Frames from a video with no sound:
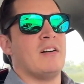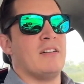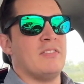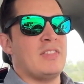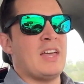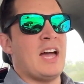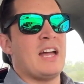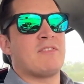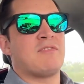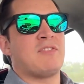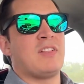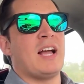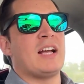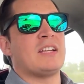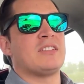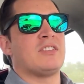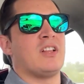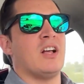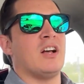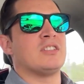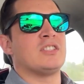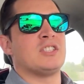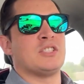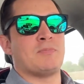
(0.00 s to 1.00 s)
that Flash
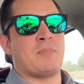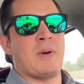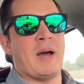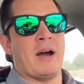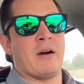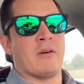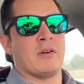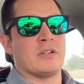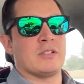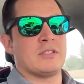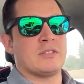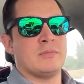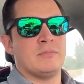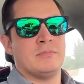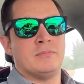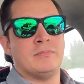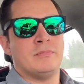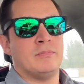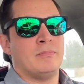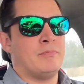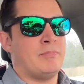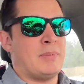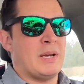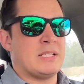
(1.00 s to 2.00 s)
lost his powers,
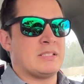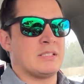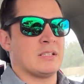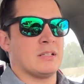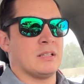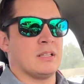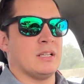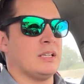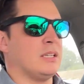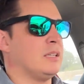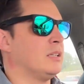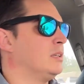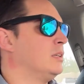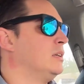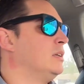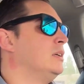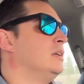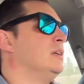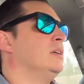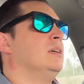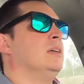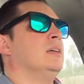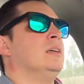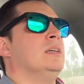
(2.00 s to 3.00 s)
basically.
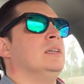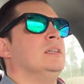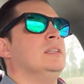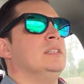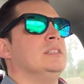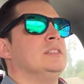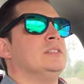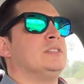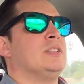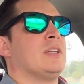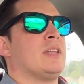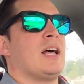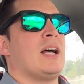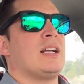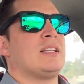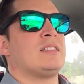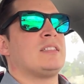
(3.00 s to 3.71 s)
So